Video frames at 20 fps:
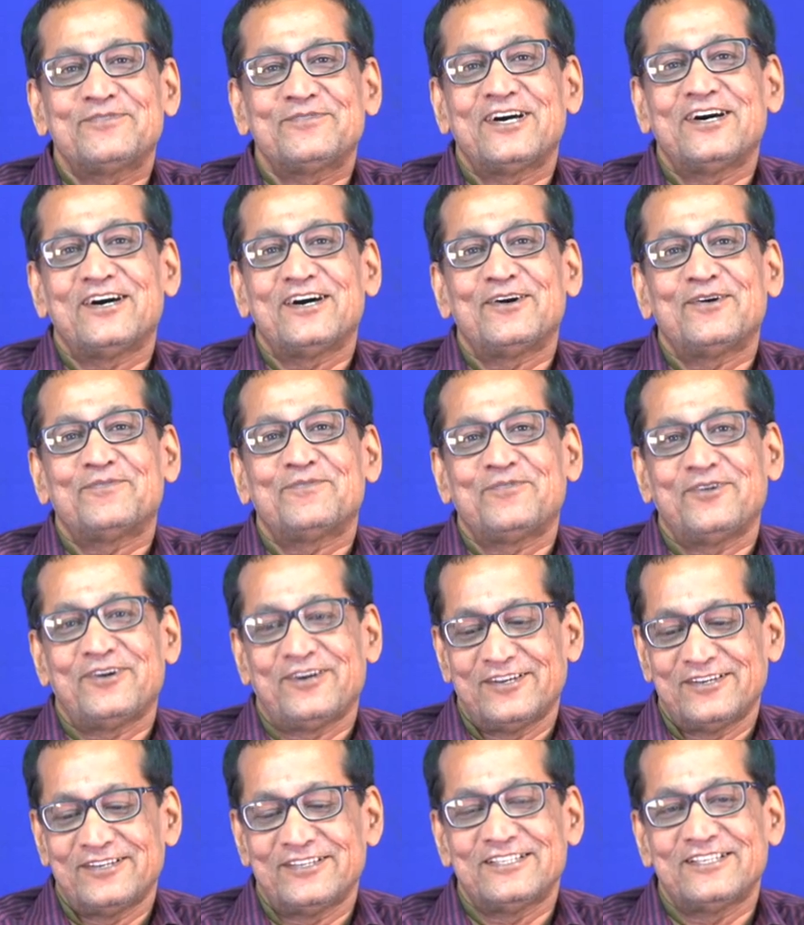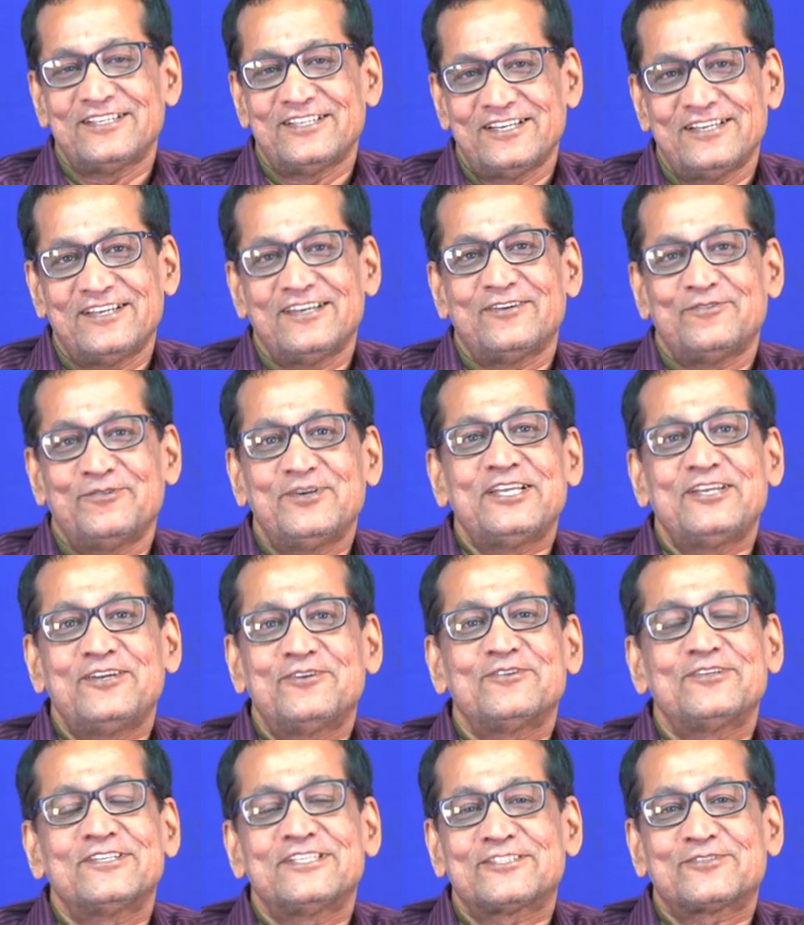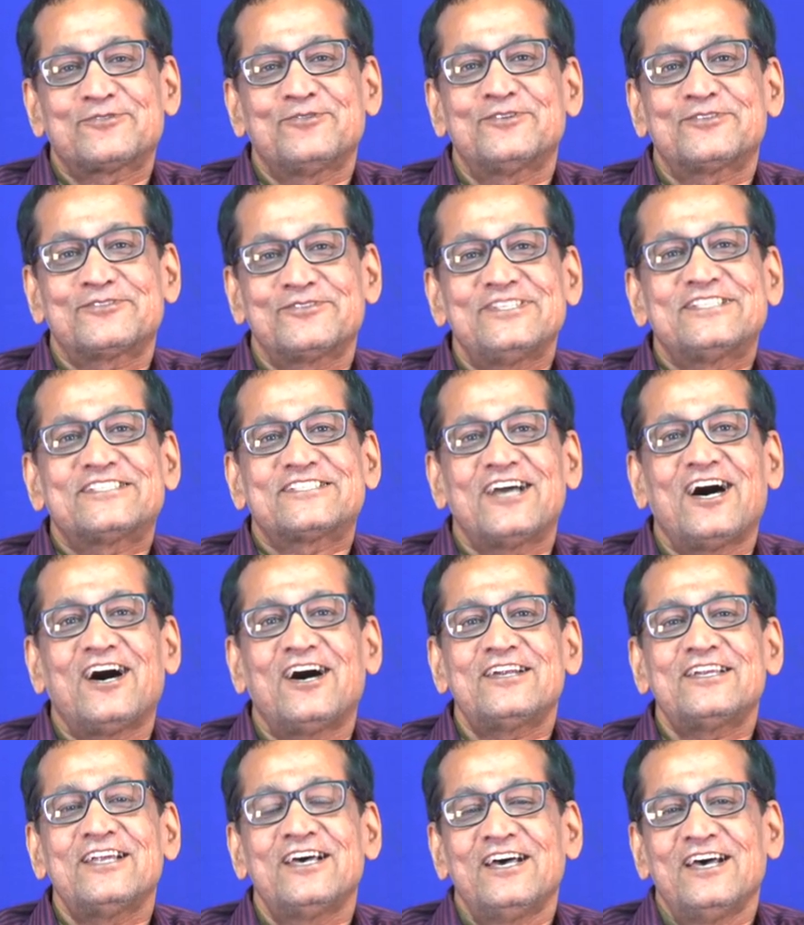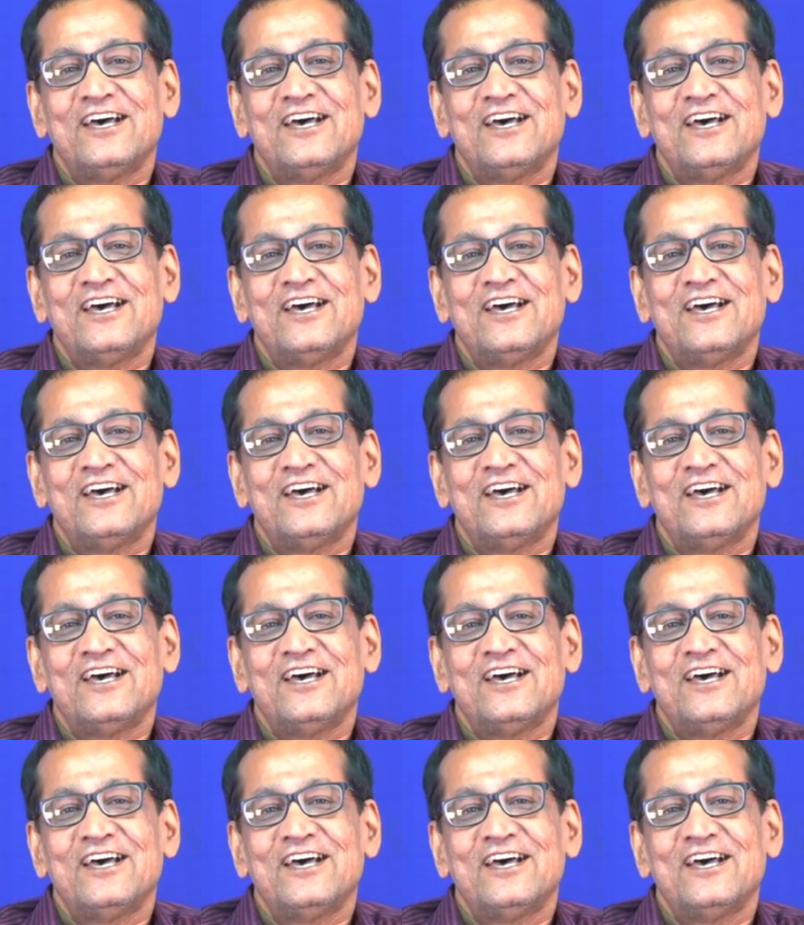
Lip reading: for when this course will start,